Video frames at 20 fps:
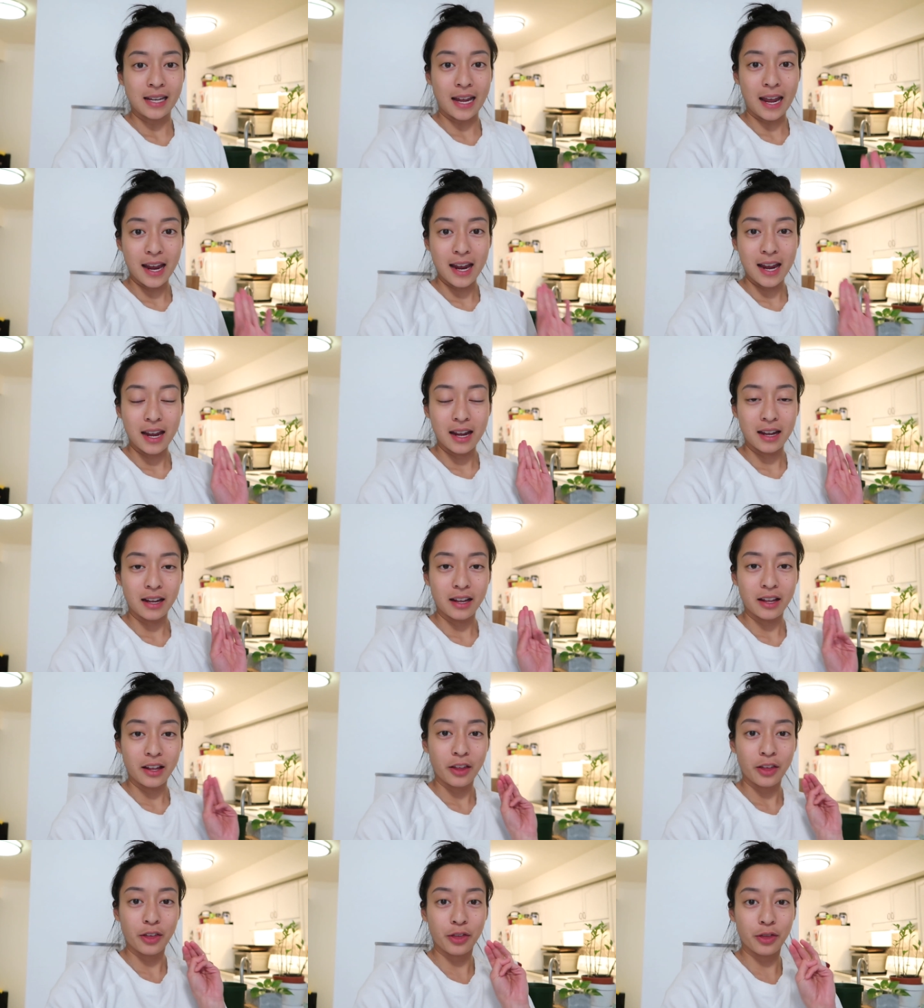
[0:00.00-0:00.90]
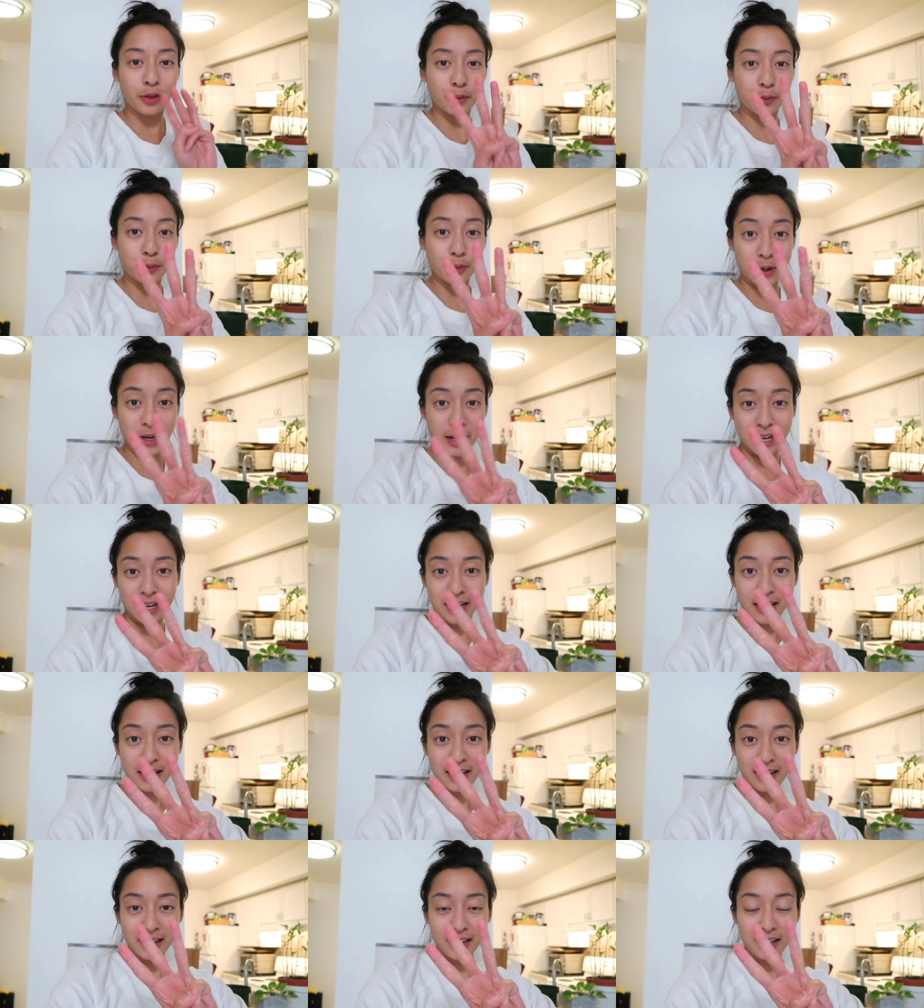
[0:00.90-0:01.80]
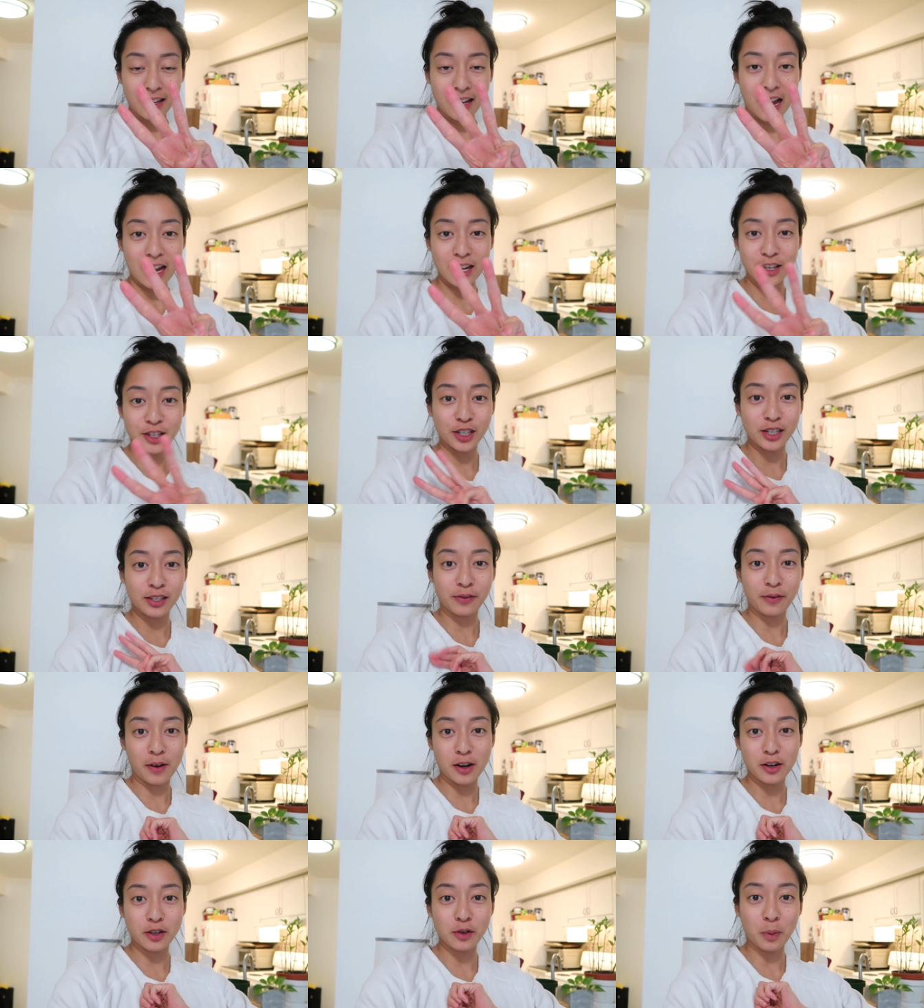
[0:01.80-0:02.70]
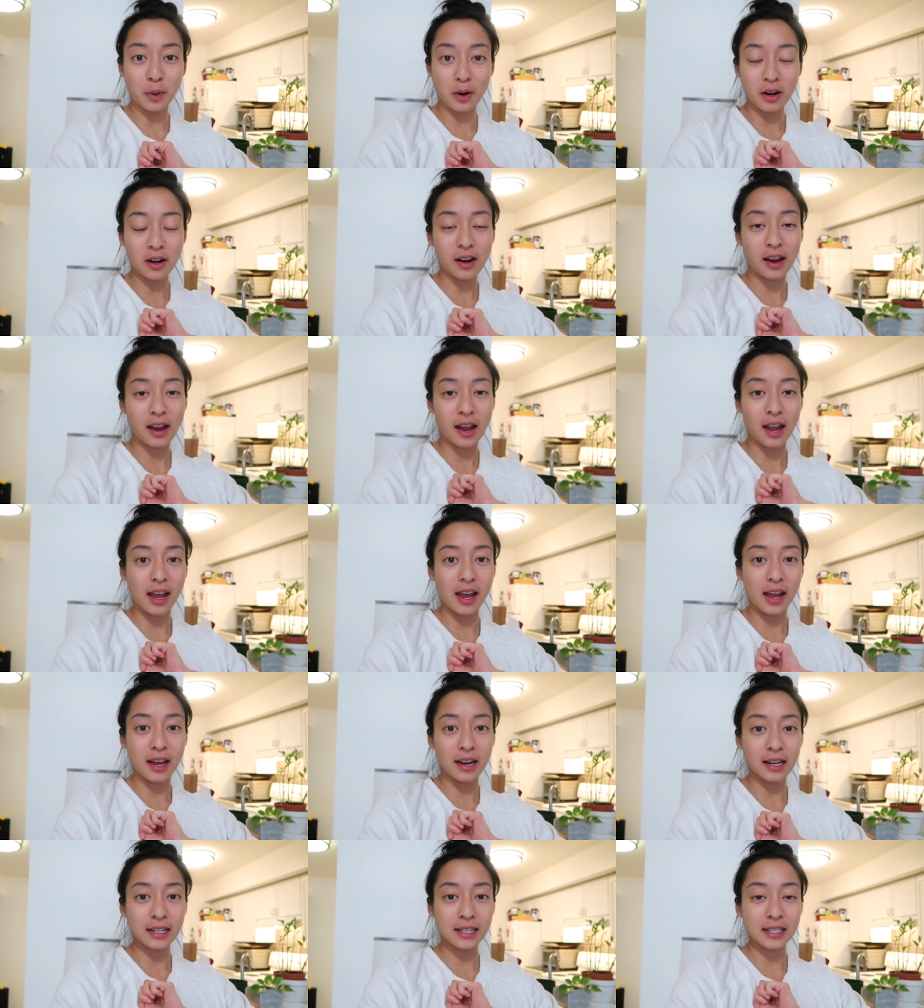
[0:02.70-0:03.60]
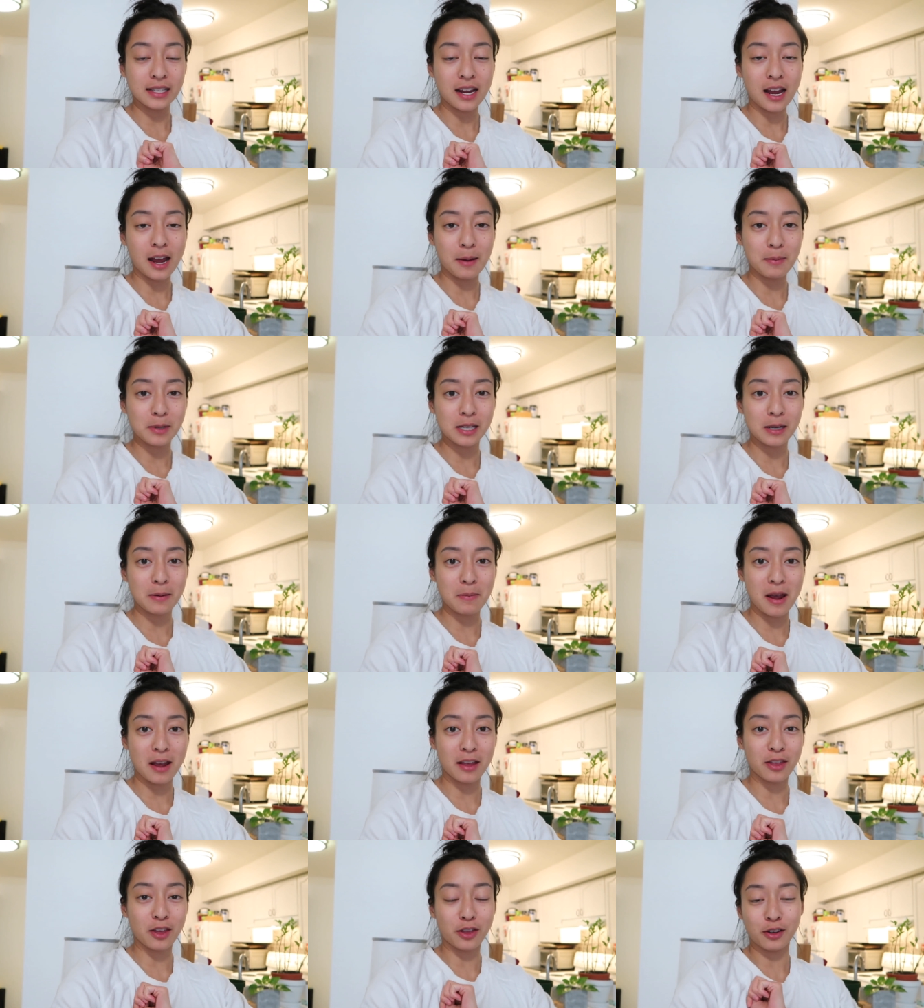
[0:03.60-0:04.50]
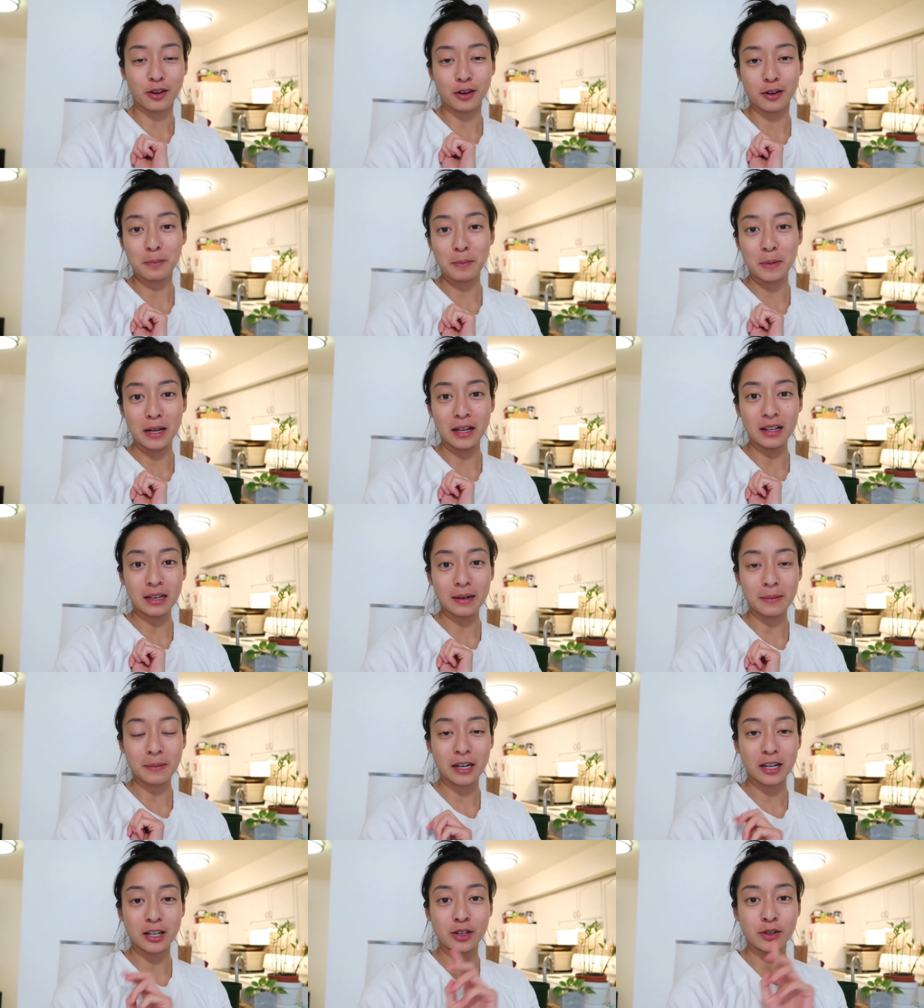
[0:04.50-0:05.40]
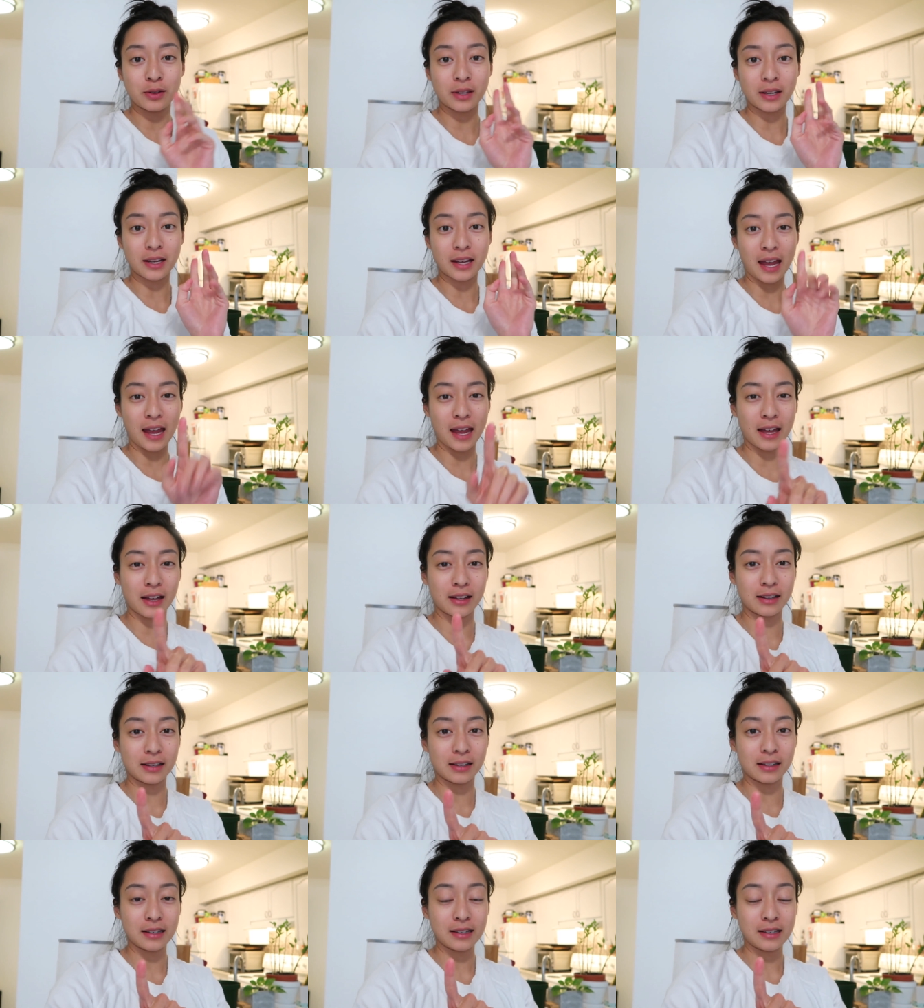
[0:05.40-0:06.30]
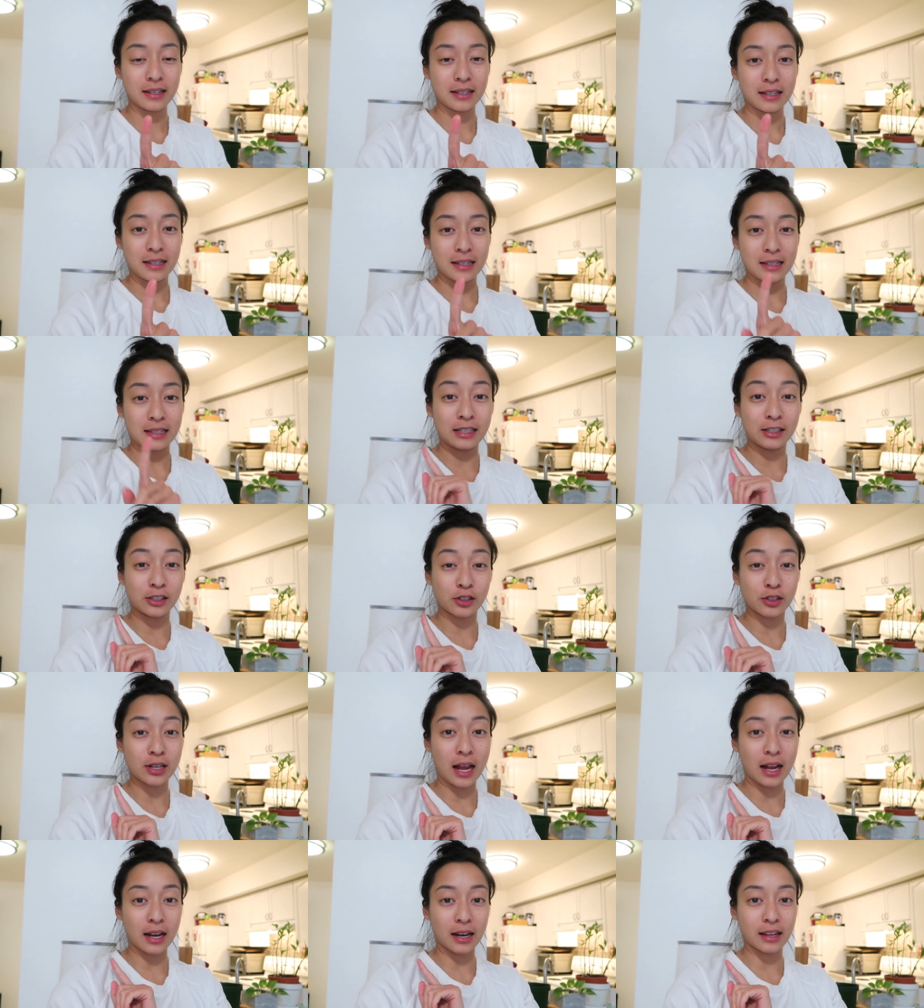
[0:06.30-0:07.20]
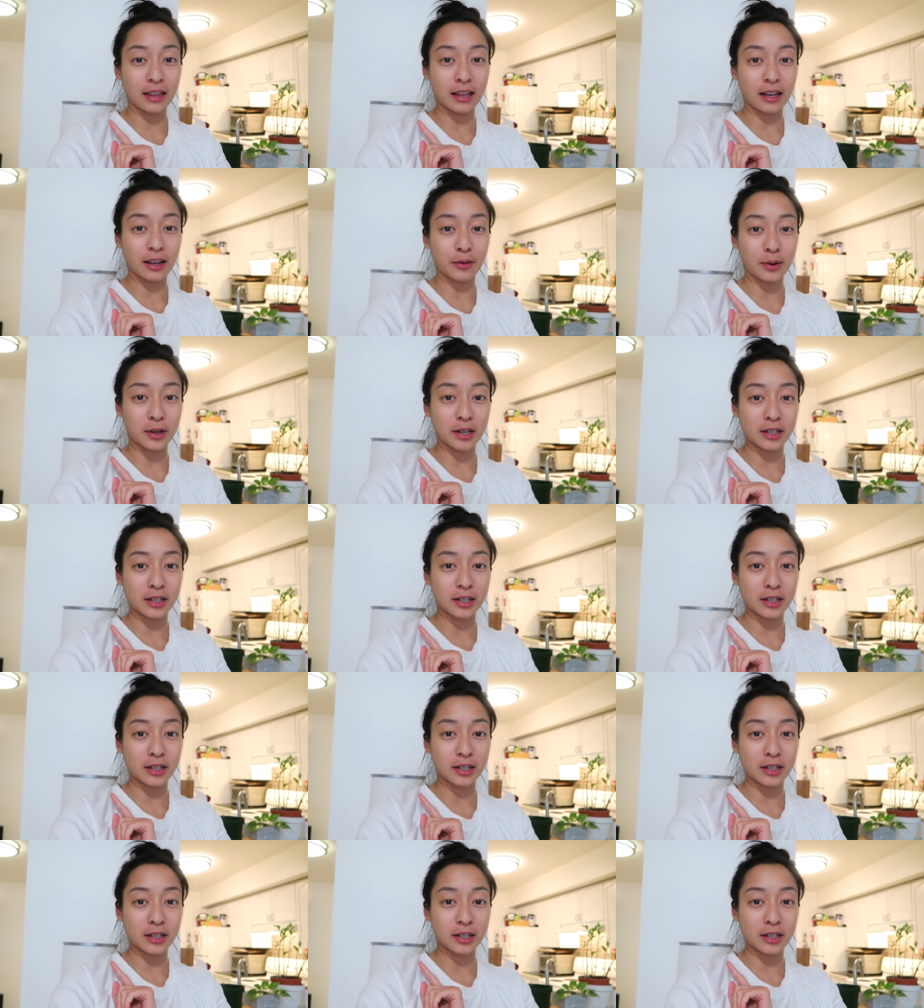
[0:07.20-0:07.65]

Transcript: Day three, I just finished work and it's time to make the third meal. I'm gonna do the kale Caesar salad, I think it